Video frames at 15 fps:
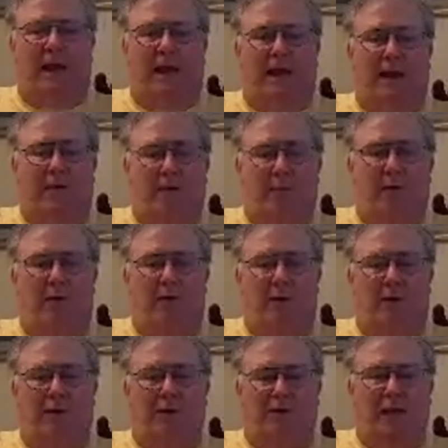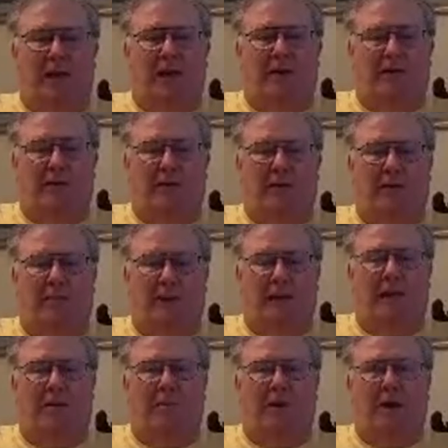a real good sound to him
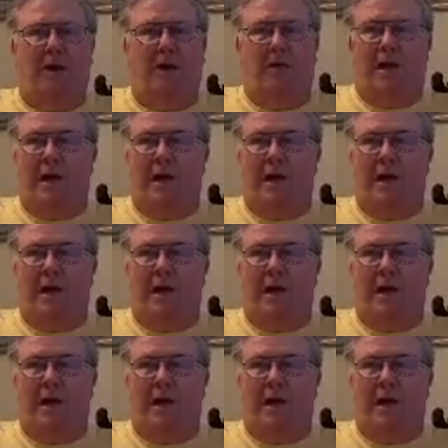anyway,